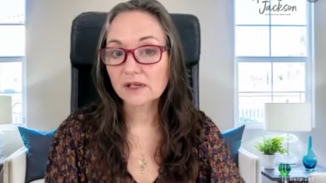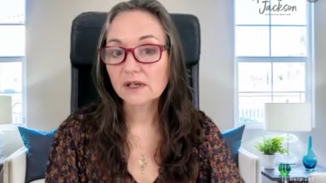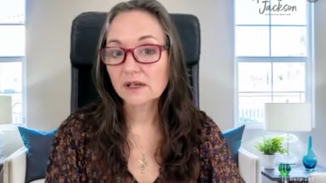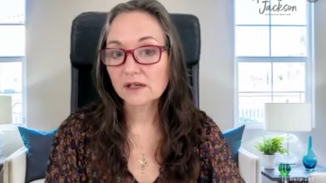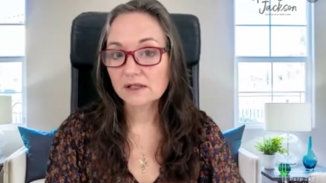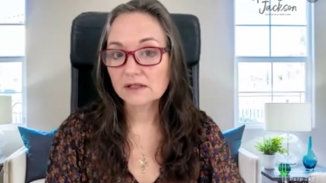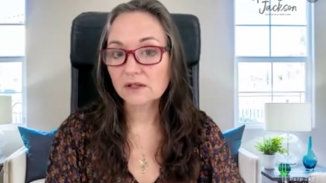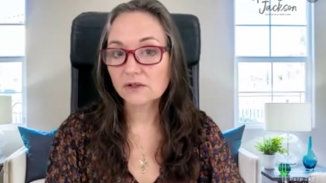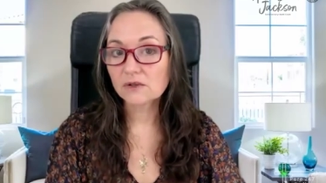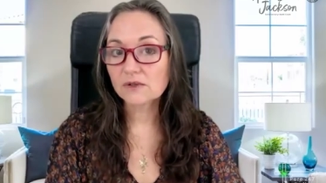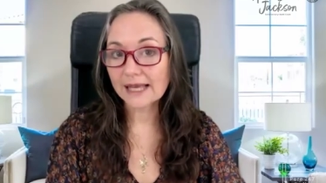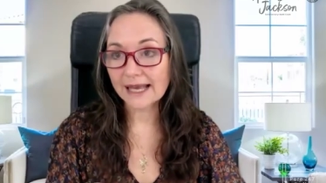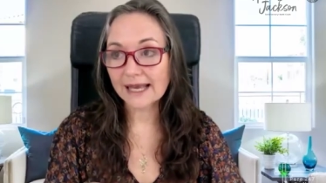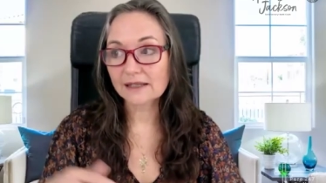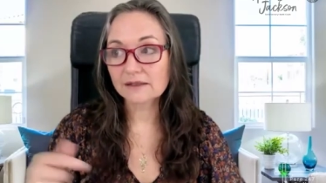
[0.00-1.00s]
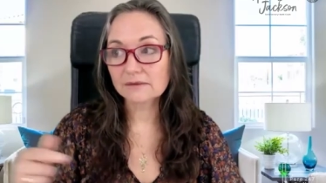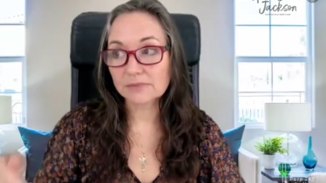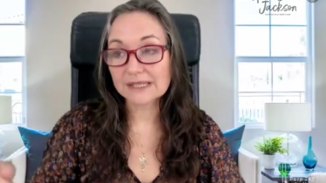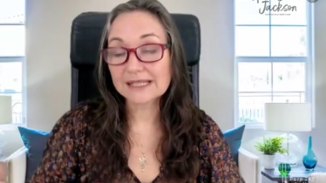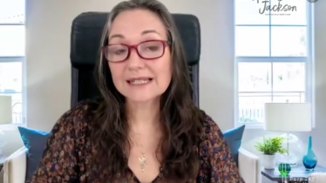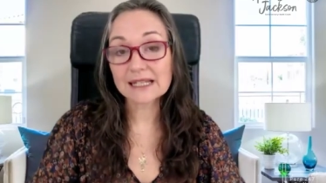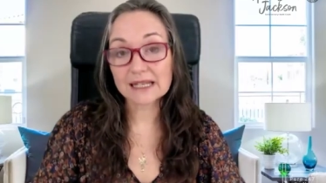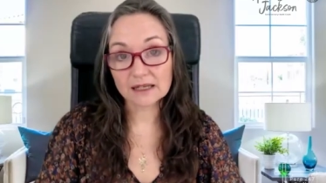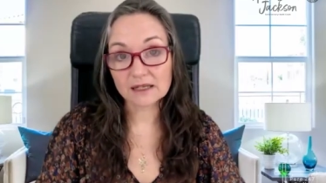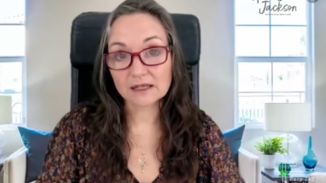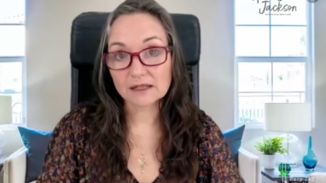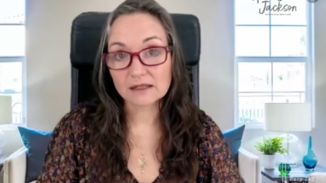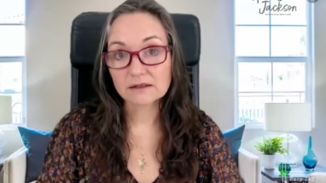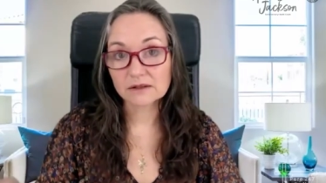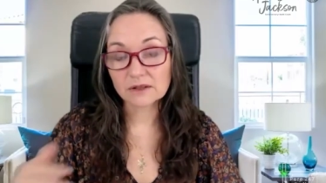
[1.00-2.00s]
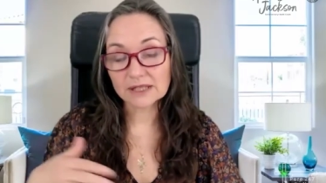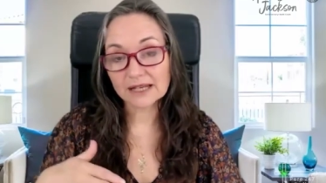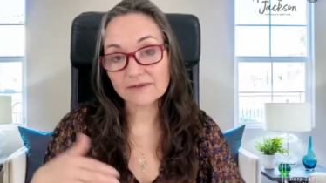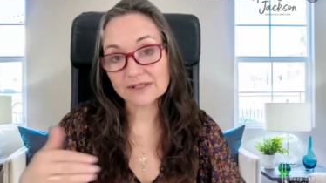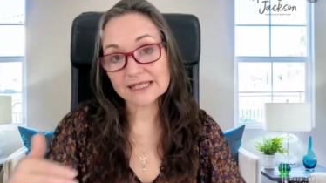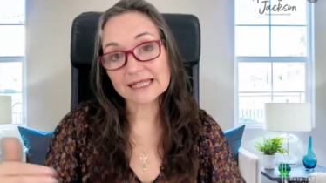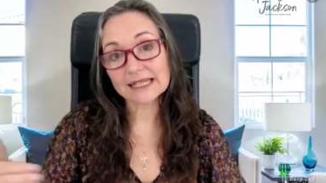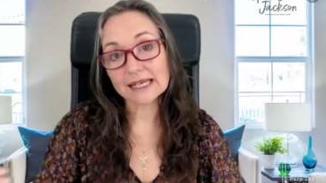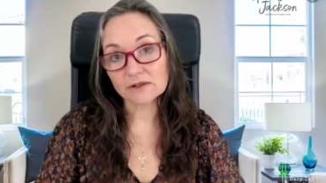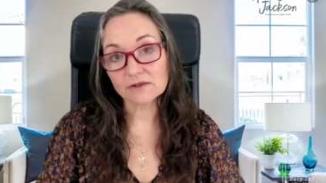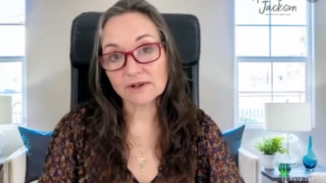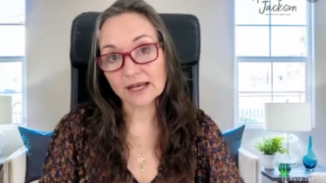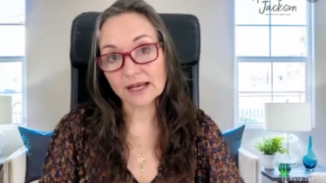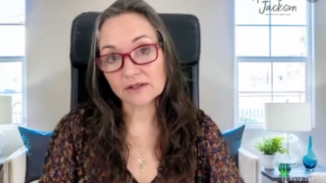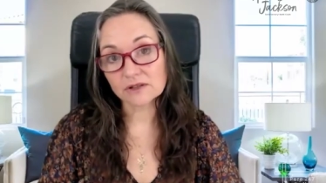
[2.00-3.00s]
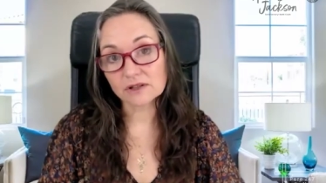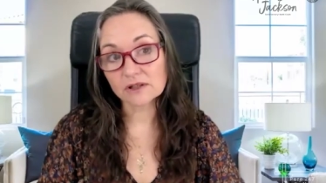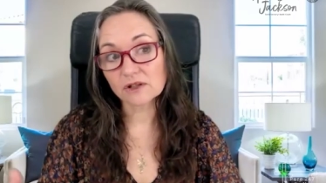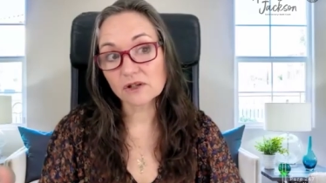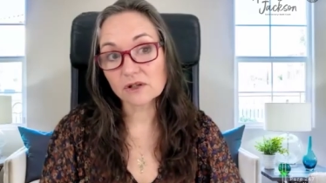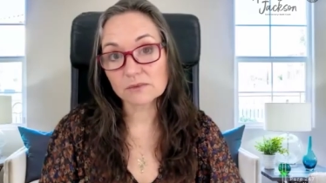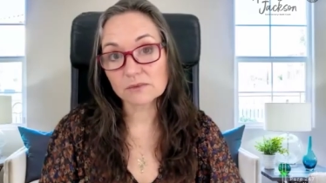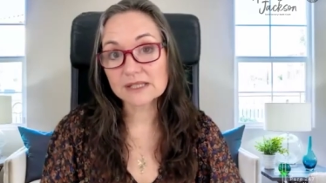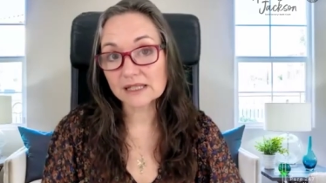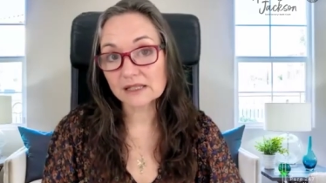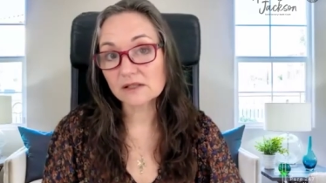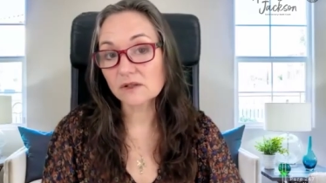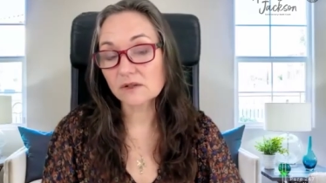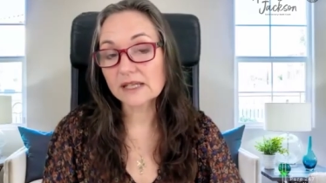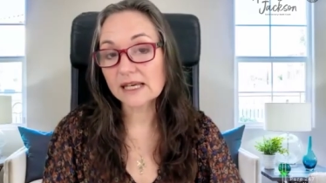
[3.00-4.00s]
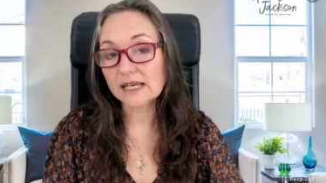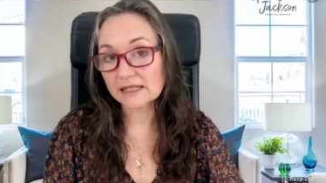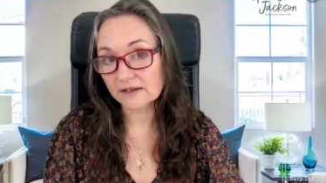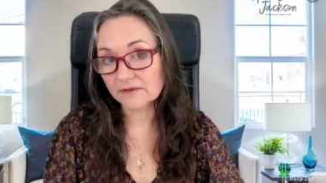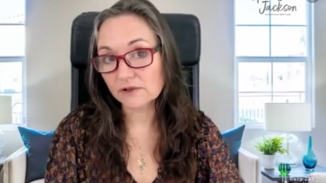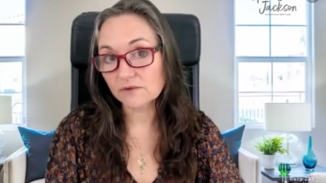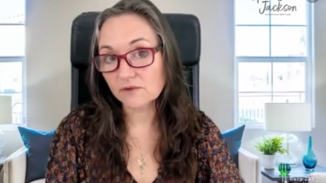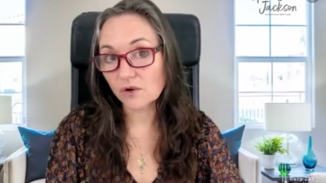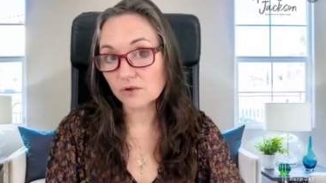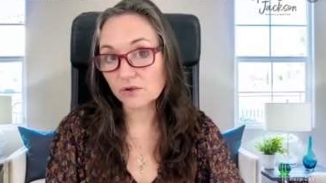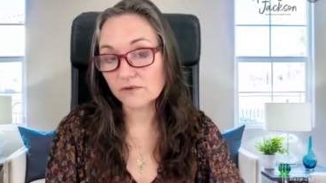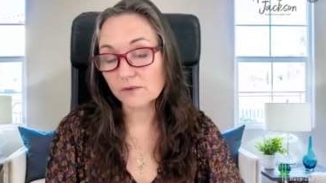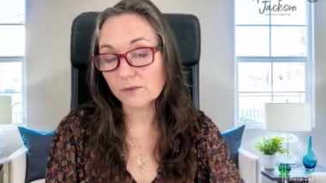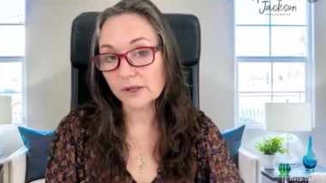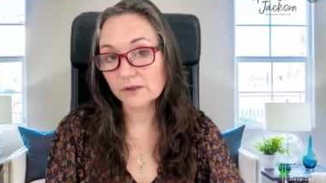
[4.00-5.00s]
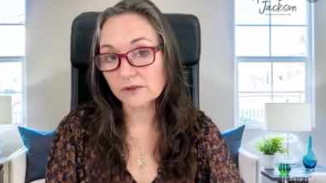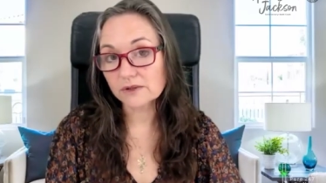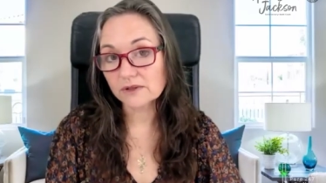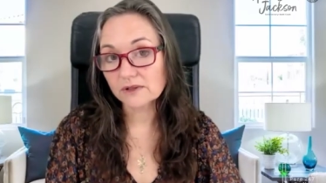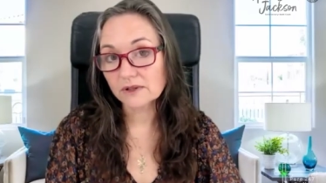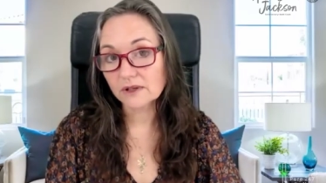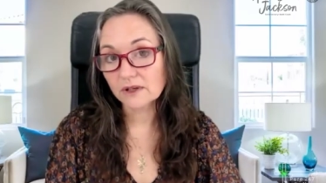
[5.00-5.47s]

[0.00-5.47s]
So you can be sick. You can have a delayed reaction. You can be sick 2 days after you've got off a boat.